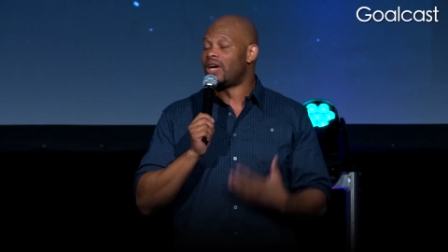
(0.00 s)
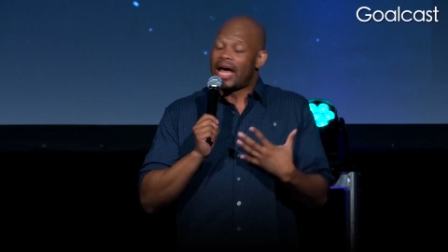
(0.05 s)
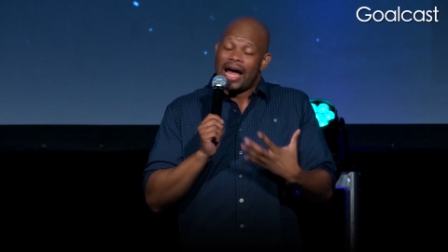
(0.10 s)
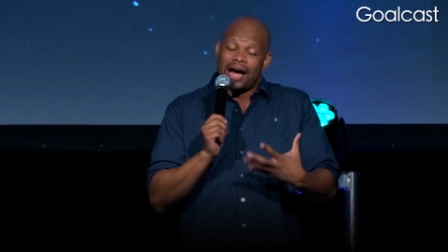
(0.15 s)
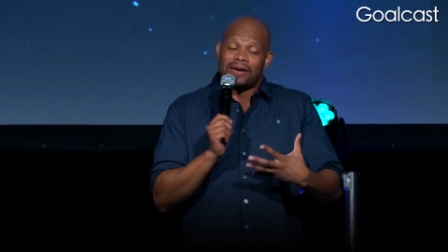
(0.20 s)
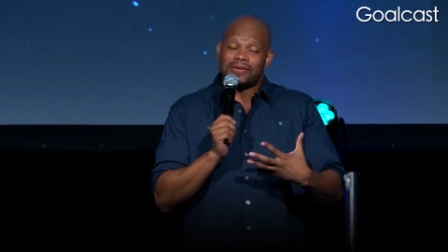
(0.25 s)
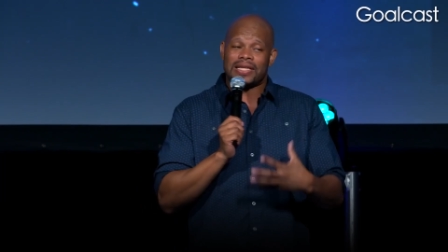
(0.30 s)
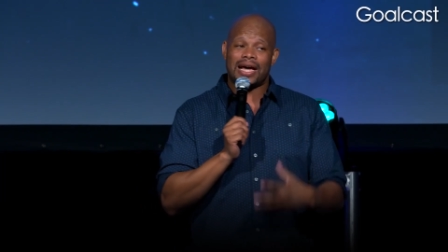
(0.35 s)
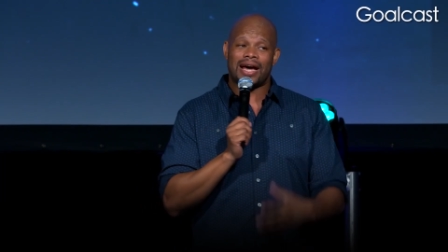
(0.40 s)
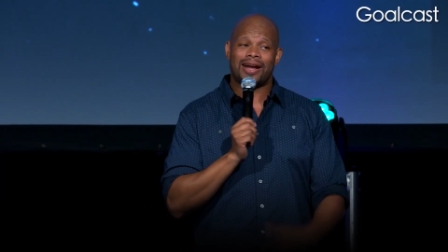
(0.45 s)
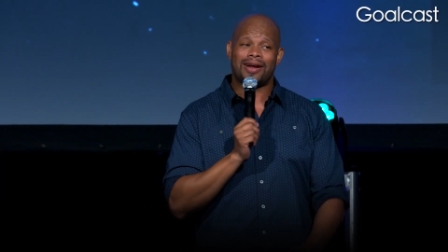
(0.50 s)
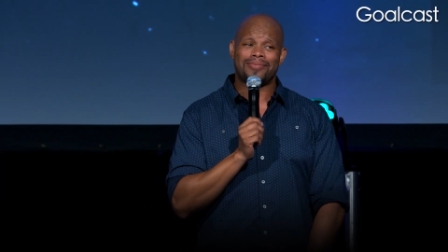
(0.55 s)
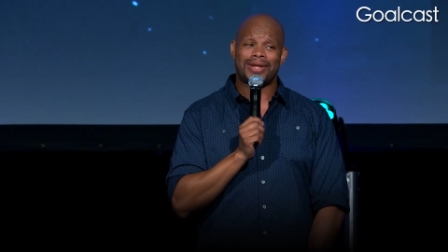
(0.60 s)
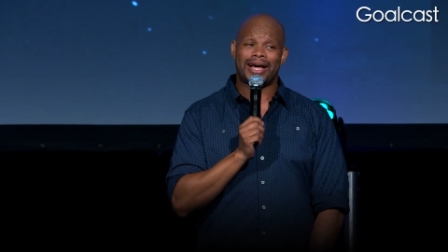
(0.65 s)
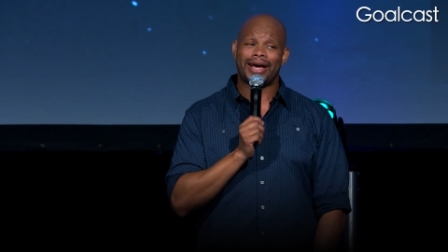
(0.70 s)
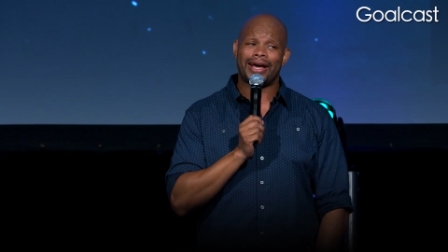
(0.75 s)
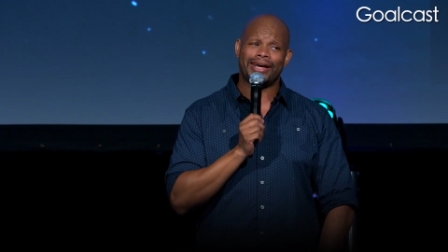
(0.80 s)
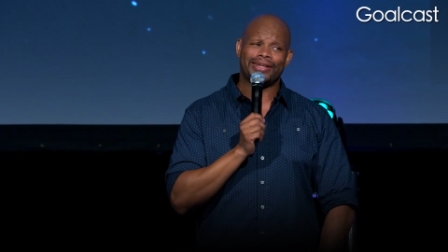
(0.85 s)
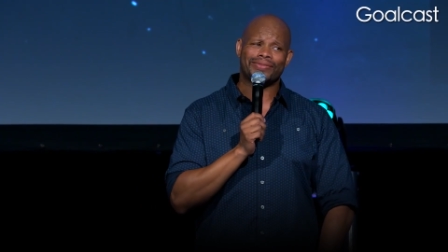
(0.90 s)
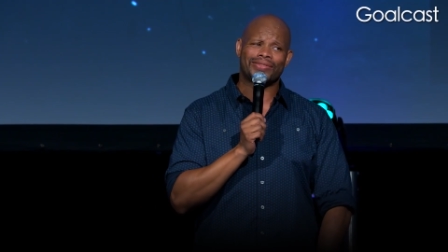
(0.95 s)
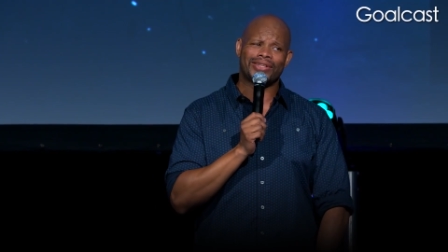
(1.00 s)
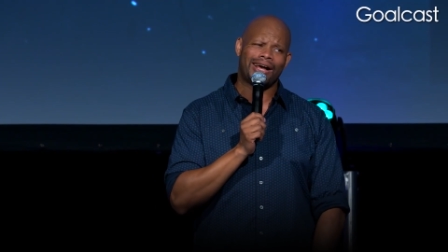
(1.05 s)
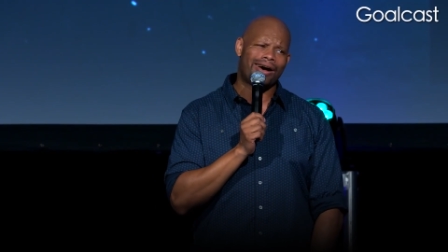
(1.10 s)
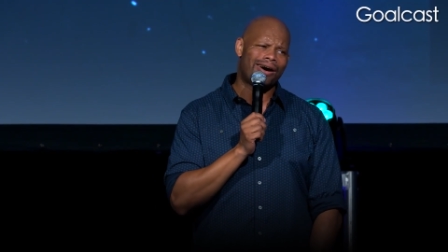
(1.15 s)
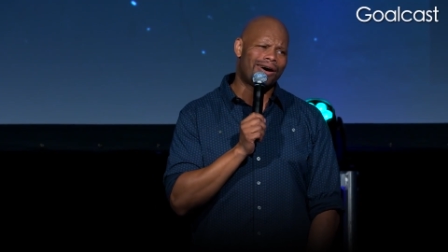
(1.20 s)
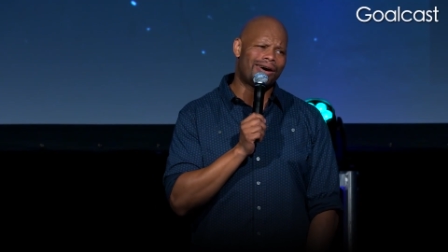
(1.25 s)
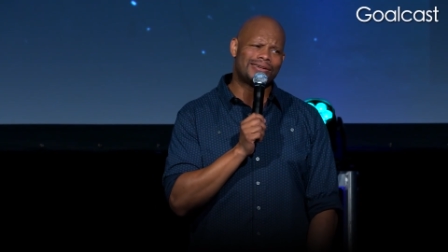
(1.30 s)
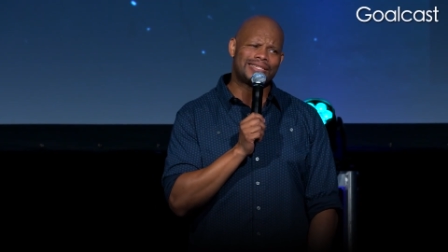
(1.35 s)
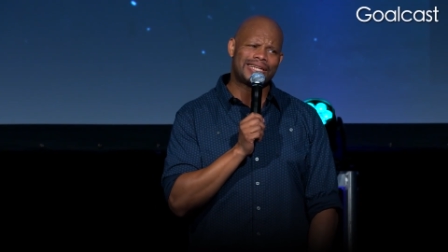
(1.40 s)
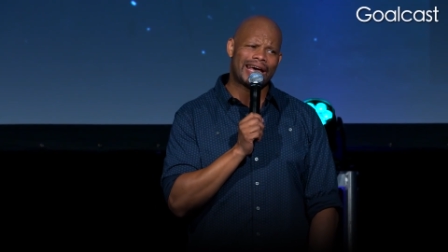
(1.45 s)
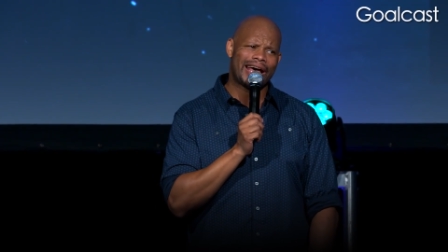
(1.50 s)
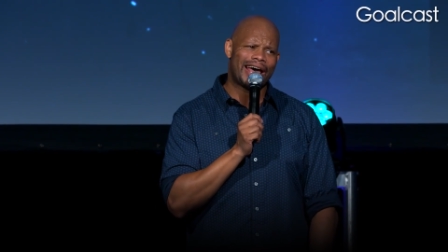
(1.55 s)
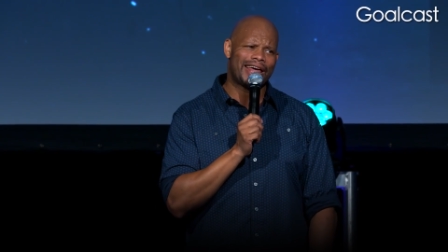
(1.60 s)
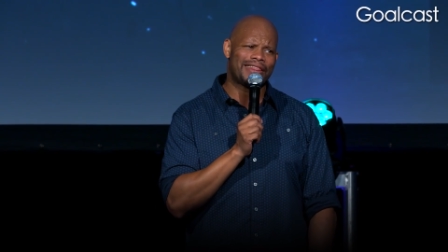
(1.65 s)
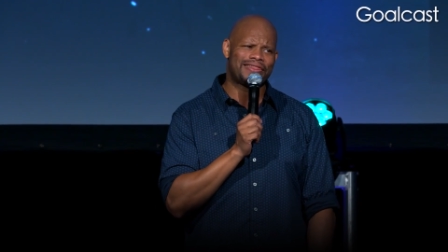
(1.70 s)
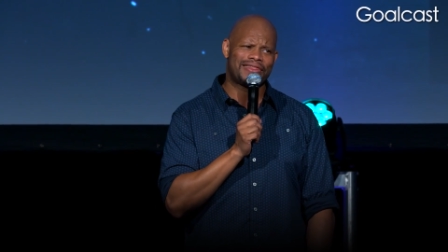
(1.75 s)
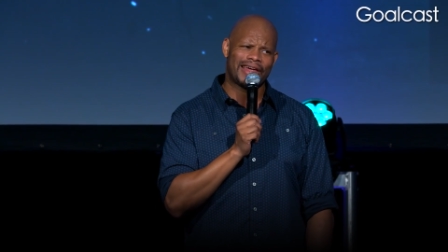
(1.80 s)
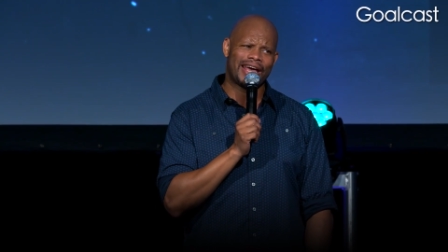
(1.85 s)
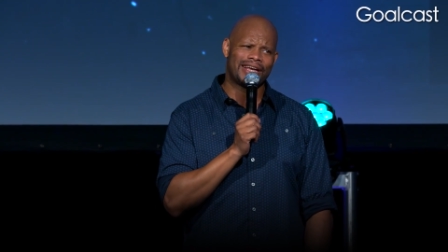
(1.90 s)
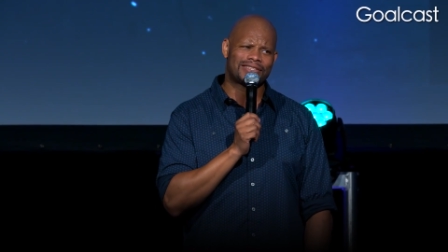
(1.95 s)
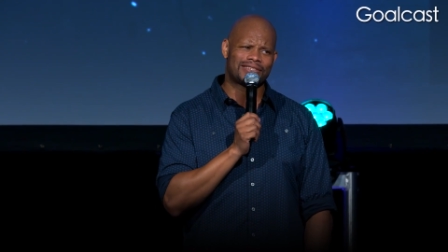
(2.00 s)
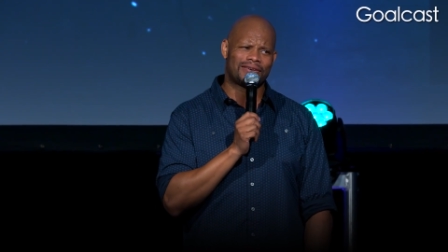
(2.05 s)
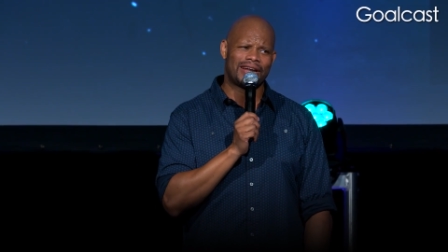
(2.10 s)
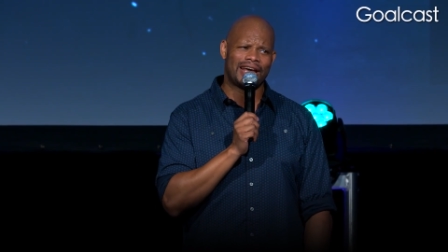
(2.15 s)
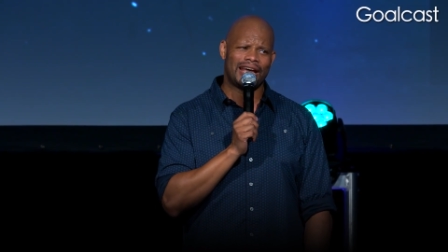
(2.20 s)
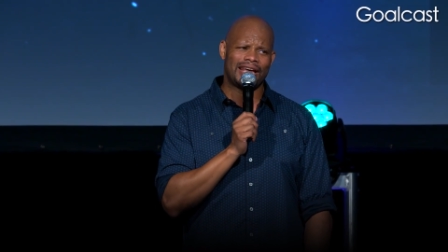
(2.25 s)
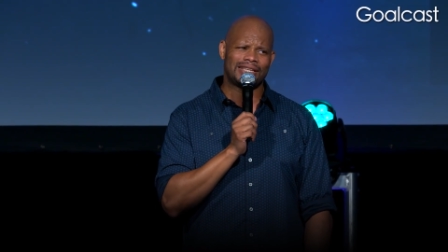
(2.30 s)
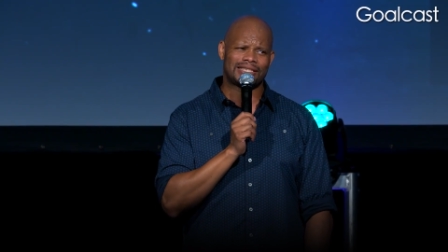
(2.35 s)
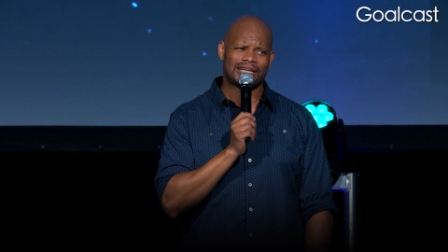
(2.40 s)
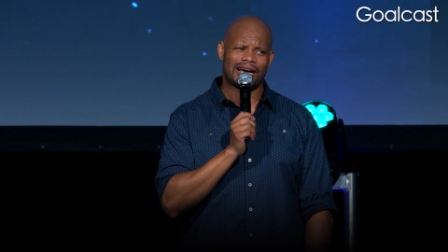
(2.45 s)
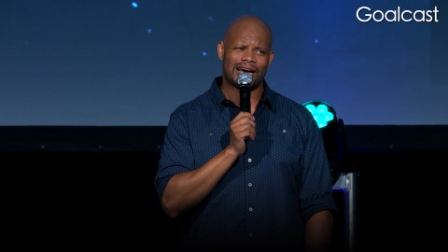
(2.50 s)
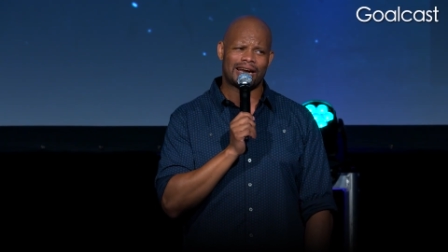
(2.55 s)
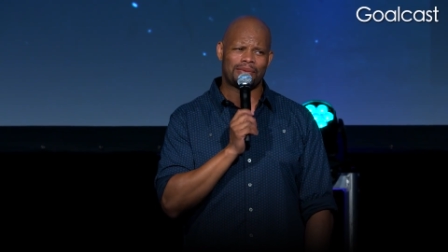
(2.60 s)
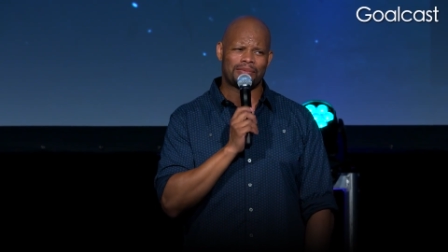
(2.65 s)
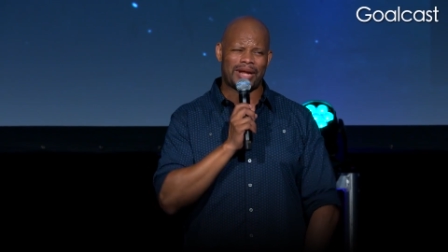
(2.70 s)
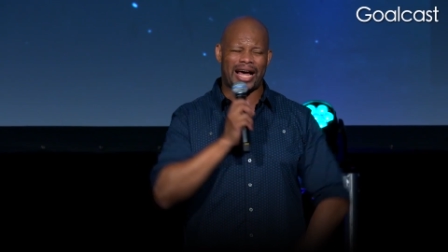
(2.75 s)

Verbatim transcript: the outside, I'm like, oh, dad, thanks. On the inside, I'm